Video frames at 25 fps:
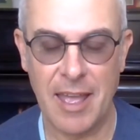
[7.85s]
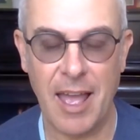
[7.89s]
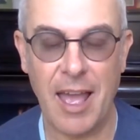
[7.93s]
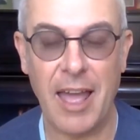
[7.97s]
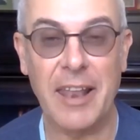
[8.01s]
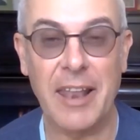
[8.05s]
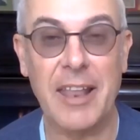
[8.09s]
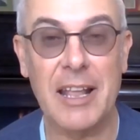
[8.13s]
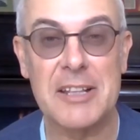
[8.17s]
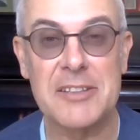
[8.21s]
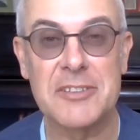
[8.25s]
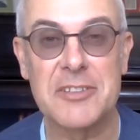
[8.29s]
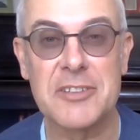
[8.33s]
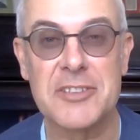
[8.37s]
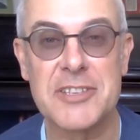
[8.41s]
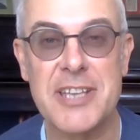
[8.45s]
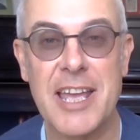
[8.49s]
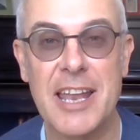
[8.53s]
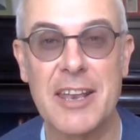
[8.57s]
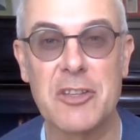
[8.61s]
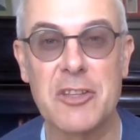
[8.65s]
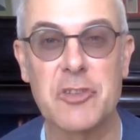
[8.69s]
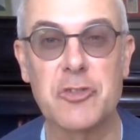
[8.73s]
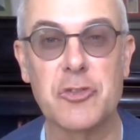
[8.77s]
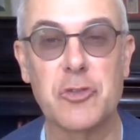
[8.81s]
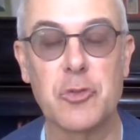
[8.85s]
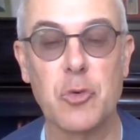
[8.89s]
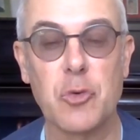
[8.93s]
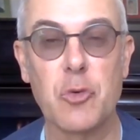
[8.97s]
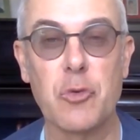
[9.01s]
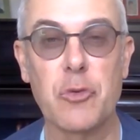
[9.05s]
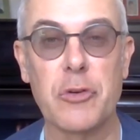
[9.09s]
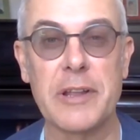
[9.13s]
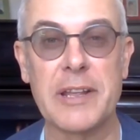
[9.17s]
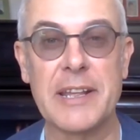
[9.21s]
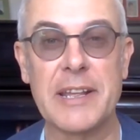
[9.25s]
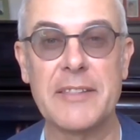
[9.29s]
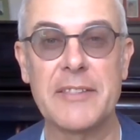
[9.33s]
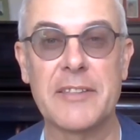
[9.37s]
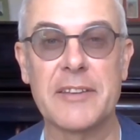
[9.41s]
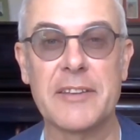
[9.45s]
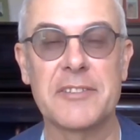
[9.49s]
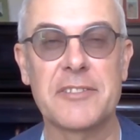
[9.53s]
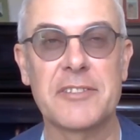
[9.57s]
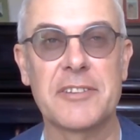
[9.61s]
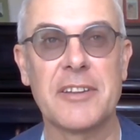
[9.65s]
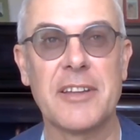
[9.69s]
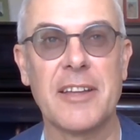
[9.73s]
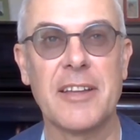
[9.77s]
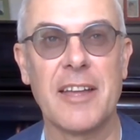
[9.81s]
I'd like to tell a story
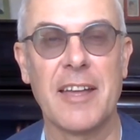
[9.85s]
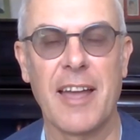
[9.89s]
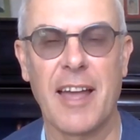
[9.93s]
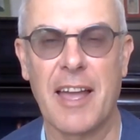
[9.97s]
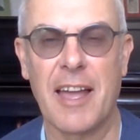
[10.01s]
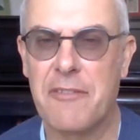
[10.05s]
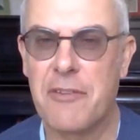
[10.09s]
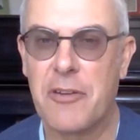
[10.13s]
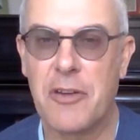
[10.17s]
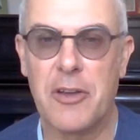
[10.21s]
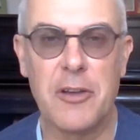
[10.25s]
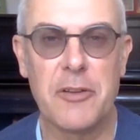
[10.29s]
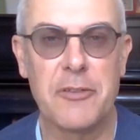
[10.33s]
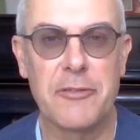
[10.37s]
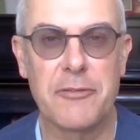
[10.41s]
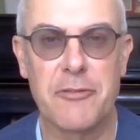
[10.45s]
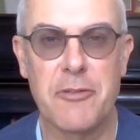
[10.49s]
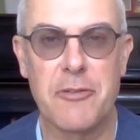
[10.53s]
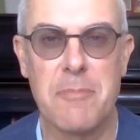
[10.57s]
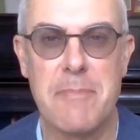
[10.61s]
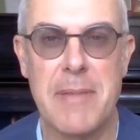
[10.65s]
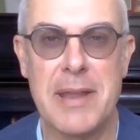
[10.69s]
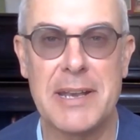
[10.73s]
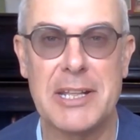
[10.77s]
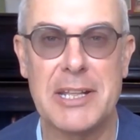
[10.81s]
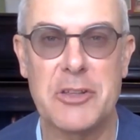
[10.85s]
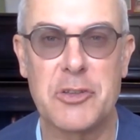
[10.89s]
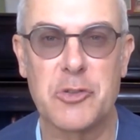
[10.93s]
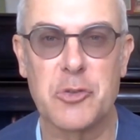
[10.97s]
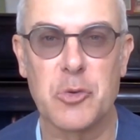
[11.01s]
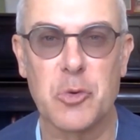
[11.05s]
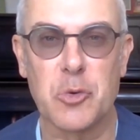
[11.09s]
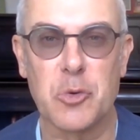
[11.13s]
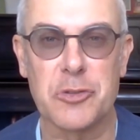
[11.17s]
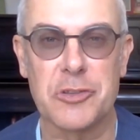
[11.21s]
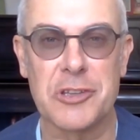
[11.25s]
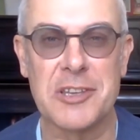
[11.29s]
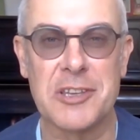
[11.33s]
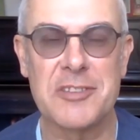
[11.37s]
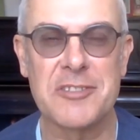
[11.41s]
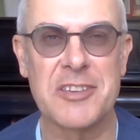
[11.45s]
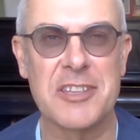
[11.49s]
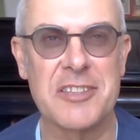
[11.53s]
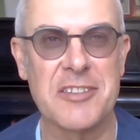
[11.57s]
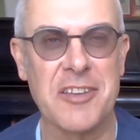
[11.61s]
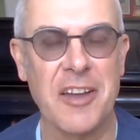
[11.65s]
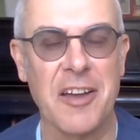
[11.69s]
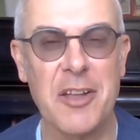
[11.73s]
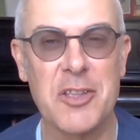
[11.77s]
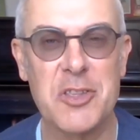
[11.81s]
that I've heard from many sources.
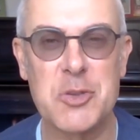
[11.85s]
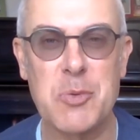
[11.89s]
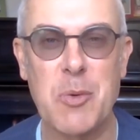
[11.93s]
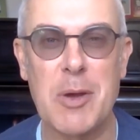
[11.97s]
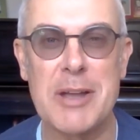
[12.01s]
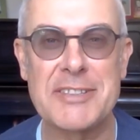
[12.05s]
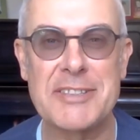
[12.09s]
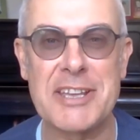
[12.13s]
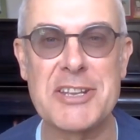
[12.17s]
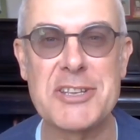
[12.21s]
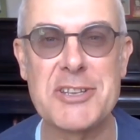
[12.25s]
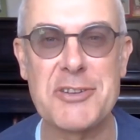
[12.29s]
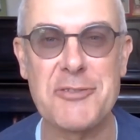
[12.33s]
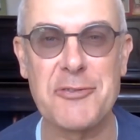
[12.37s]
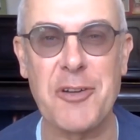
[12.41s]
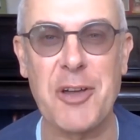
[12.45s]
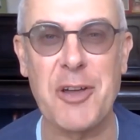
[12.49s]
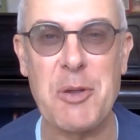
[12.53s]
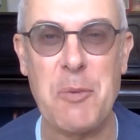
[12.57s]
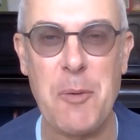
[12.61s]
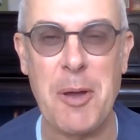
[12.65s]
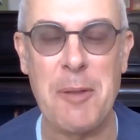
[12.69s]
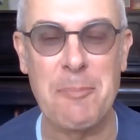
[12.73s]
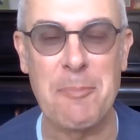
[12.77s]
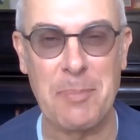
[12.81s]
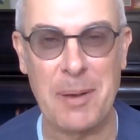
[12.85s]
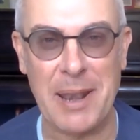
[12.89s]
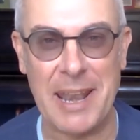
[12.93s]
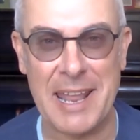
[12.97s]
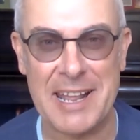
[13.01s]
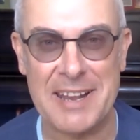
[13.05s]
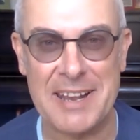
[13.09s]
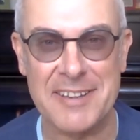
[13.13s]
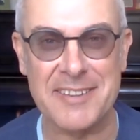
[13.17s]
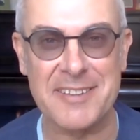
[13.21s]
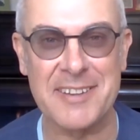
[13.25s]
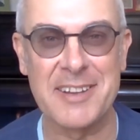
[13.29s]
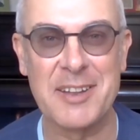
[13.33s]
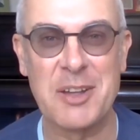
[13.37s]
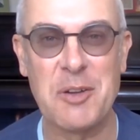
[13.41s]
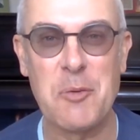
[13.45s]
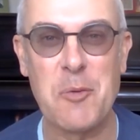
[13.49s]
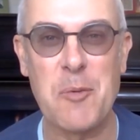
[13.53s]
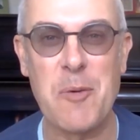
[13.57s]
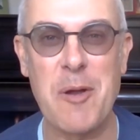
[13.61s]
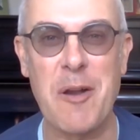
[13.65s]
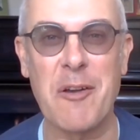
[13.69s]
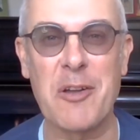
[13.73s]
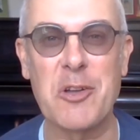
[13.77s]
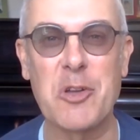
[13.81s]
It's hard to identify one place
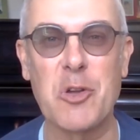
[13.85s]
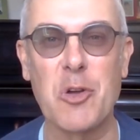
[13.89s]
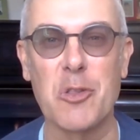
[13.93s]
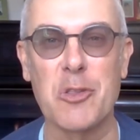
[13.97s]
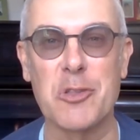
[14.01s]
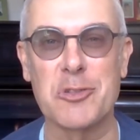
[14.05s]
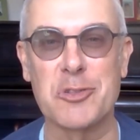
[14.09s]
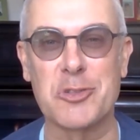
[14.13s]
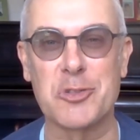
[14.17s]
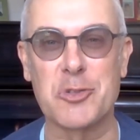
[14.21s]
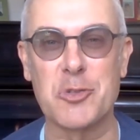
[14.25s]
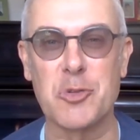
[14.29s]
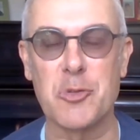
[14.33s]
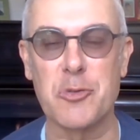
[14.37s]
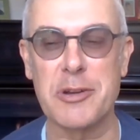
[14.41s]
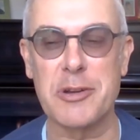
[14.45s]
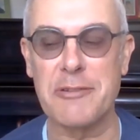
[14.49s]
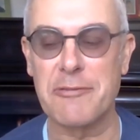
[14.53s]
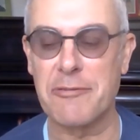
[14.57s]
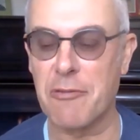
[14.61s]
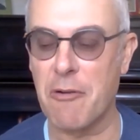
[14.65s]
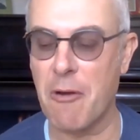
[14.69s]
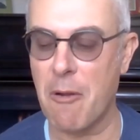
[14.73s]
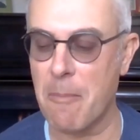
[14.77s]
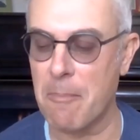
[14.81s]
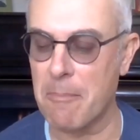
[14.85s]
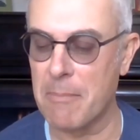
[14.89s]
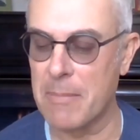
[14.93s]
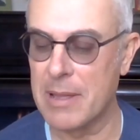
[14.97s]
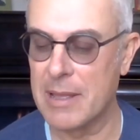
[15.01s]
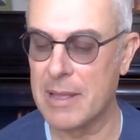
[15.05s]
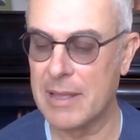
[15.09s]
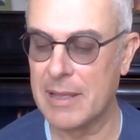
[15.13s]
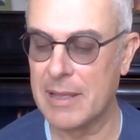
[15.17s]
where I got the story from,